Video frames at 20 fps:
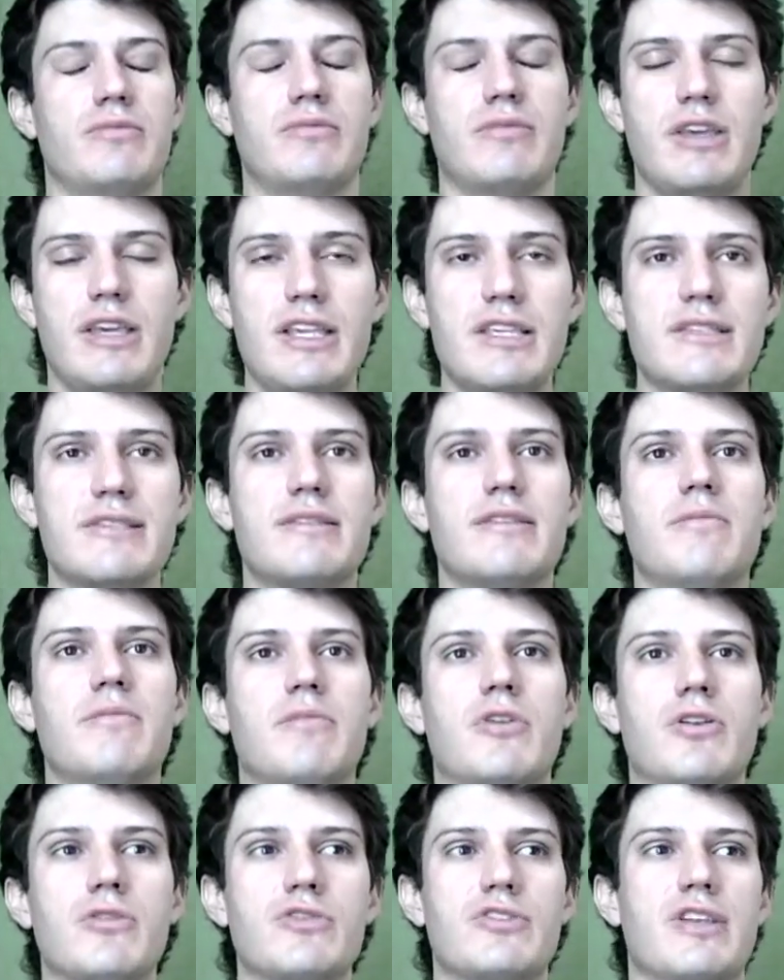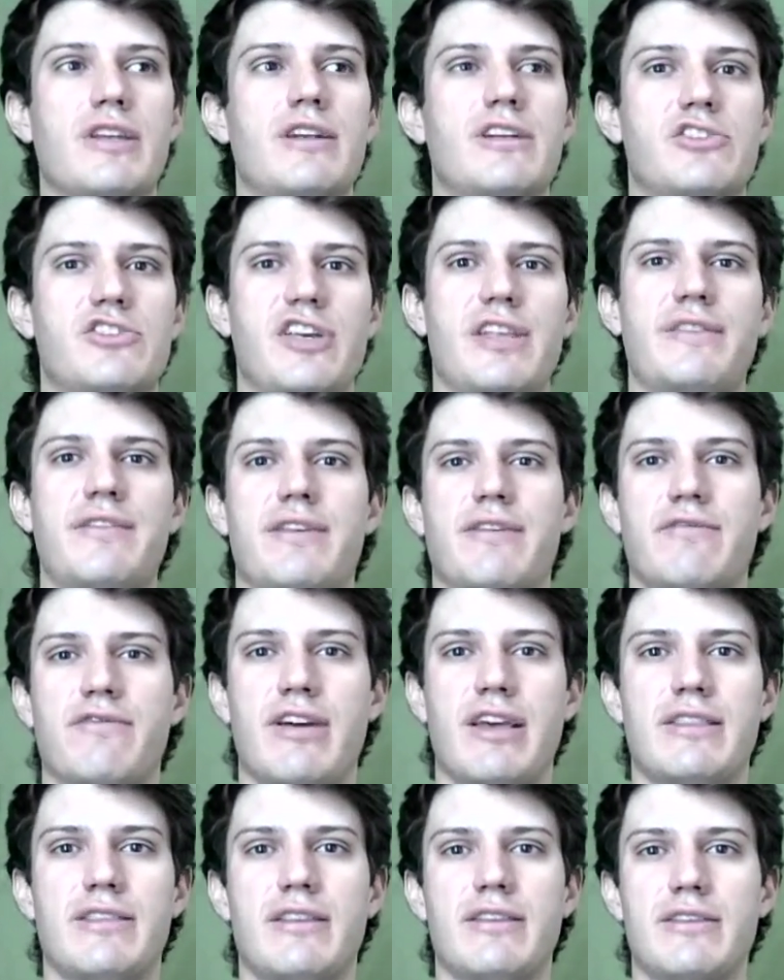is the most energetic
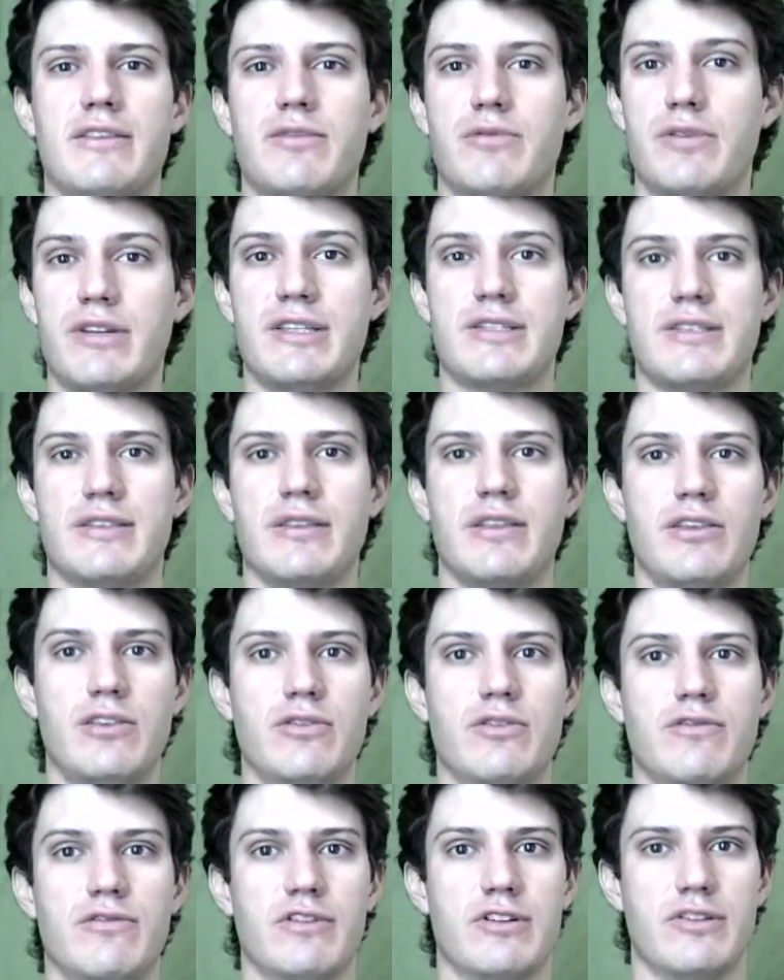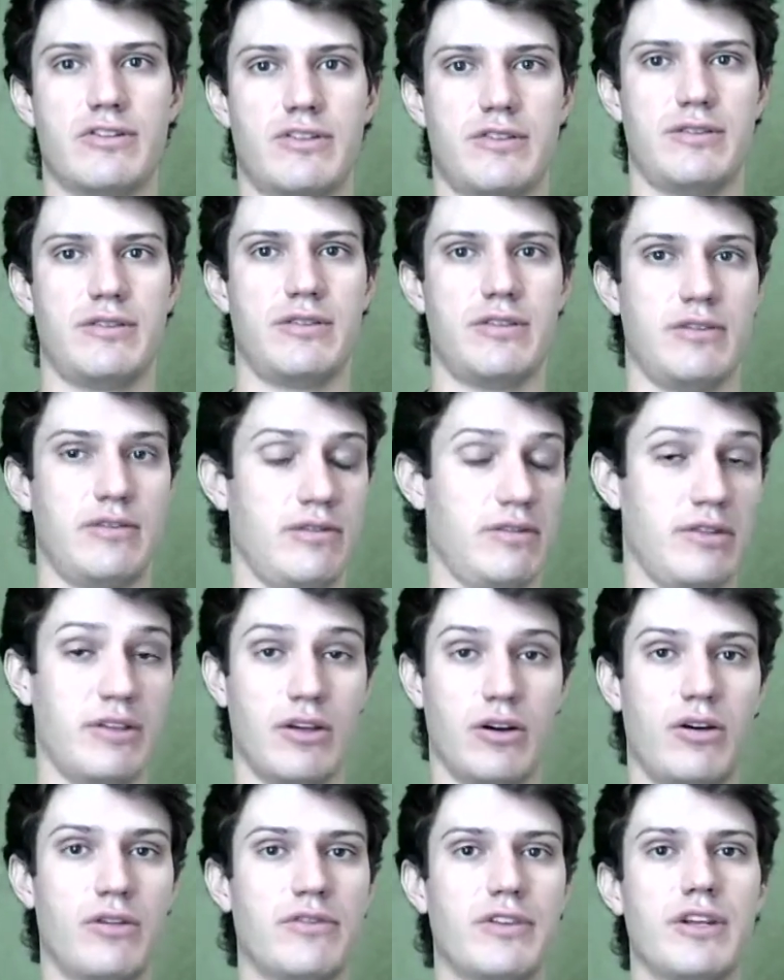event that there is in the universe,
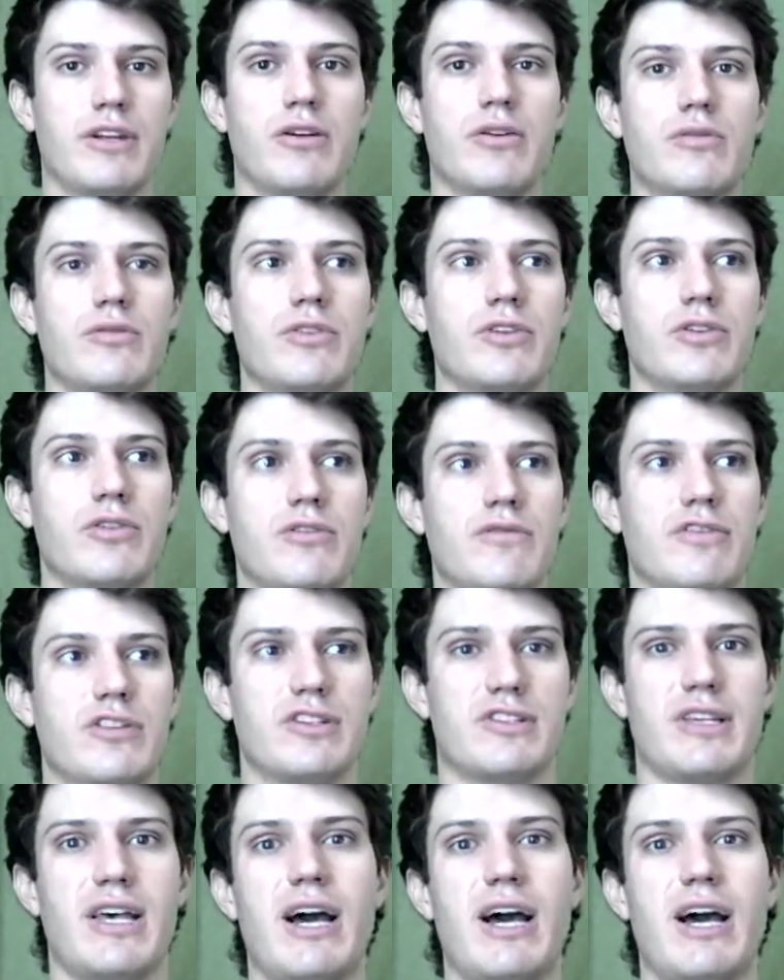on the known universe.